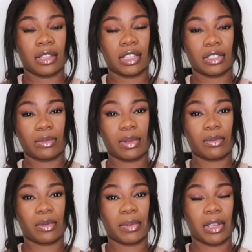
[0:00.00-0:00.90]
This one
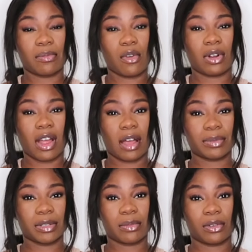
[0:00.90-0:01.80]
would be more
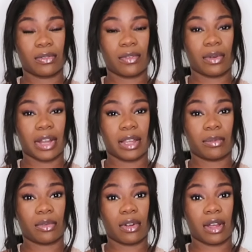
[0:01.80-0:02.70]
optimal for a
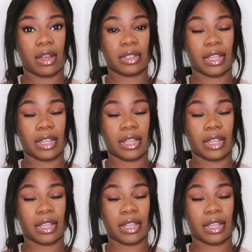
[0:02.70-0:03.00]
bra